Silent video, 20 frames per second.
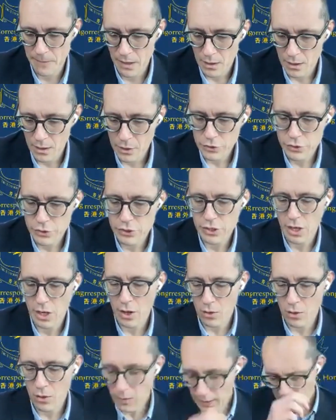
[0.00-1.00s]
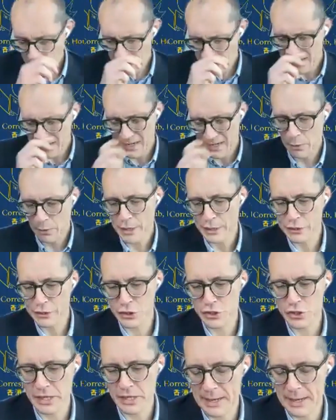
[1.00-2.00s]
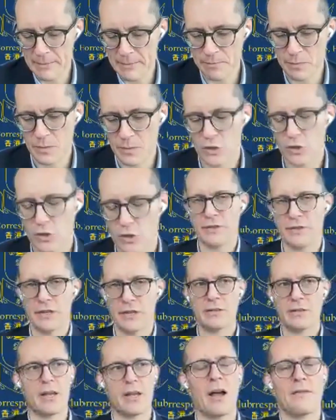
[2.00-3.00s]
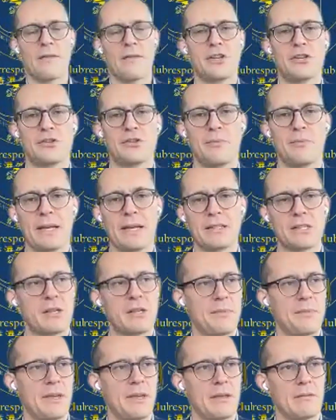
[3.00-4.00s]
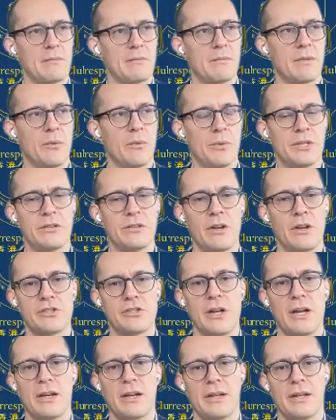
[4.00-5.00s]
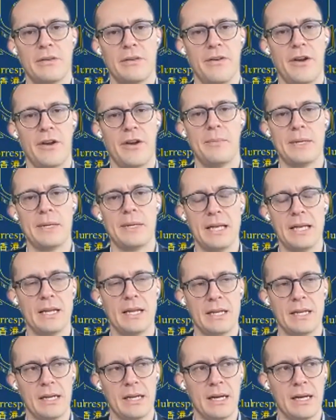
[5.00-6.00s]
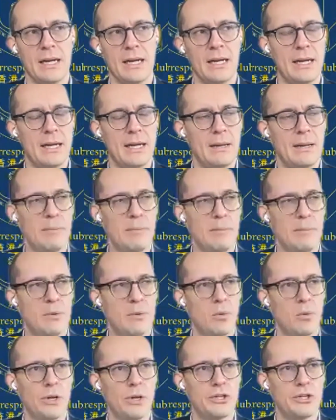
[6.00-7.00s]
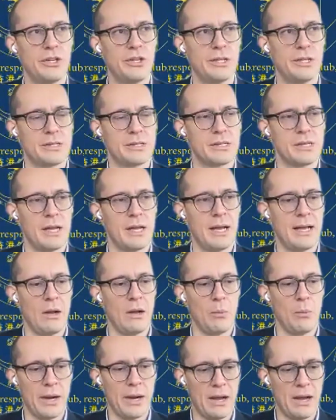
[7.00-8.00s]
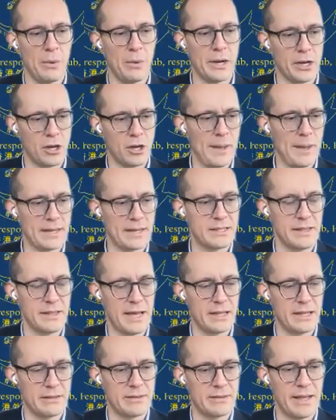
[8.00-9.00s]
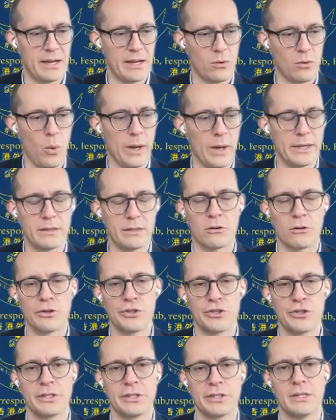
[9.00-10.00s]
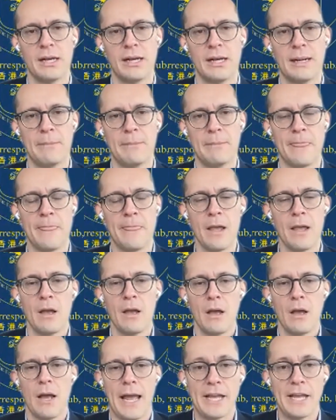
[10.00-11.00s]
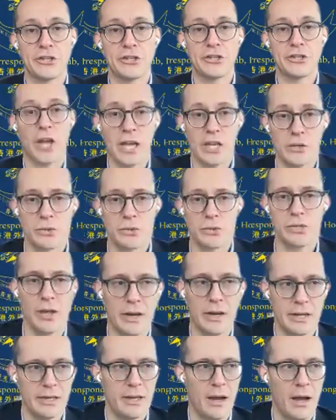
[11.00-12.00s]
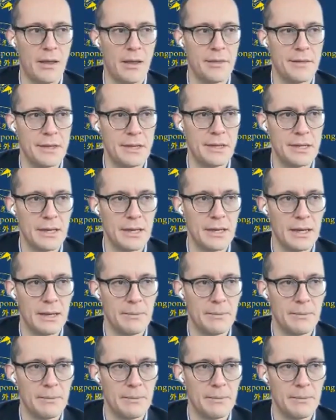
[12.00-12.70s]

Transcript: So I want to just shift the conversation back to something that we touched on at the very beginning, which is I want to go back to that quite urgent HKU study on the